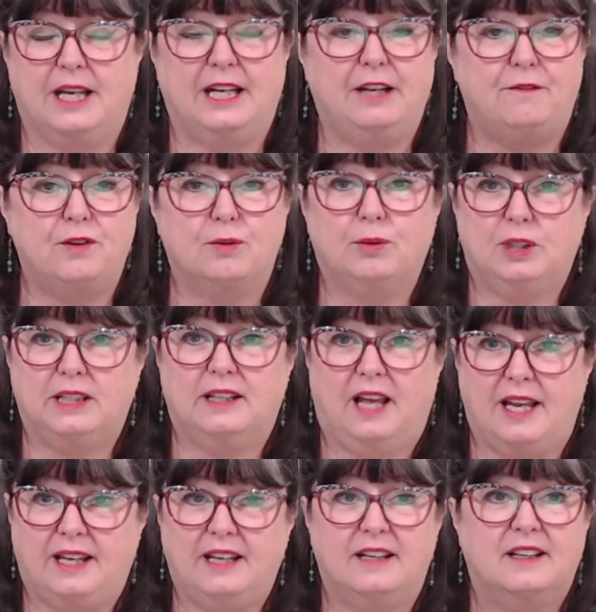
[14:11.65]
And if you really
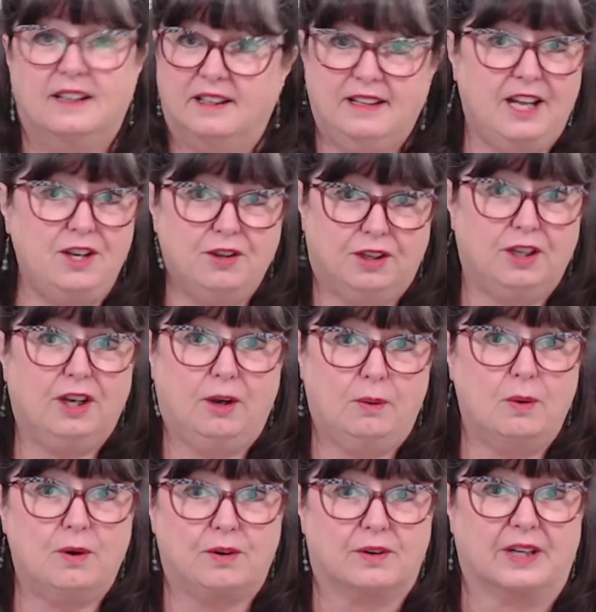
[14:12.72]
like it, then you can go
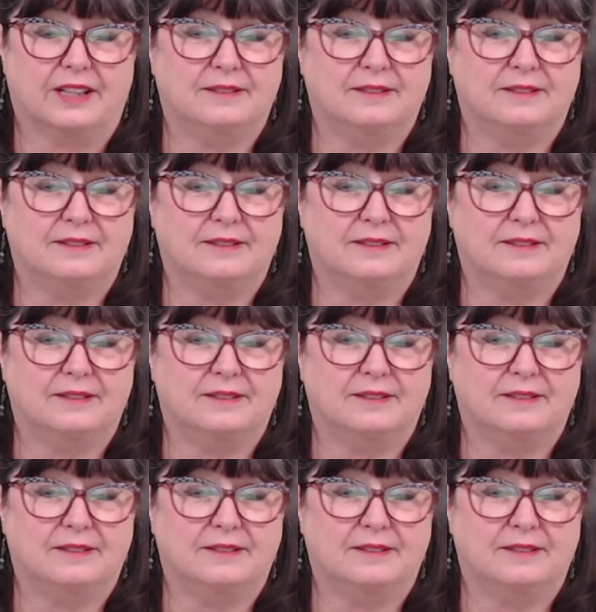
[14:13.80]
order it,